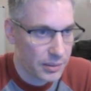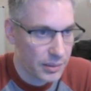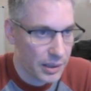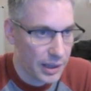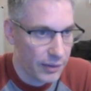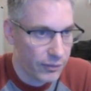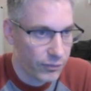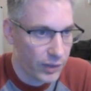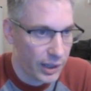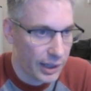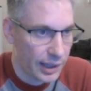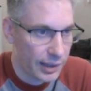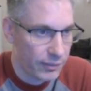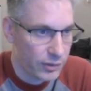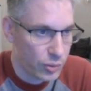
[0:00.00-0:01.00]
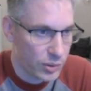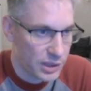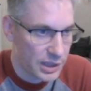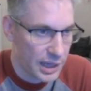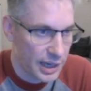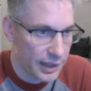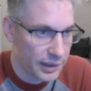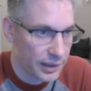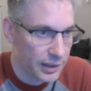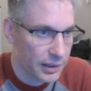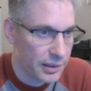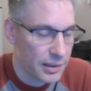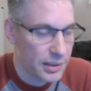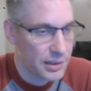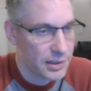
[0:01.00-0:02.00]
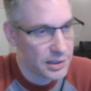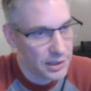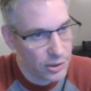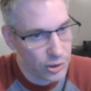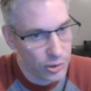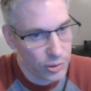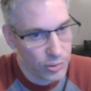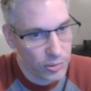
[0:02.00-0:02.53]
F5 to attack C2.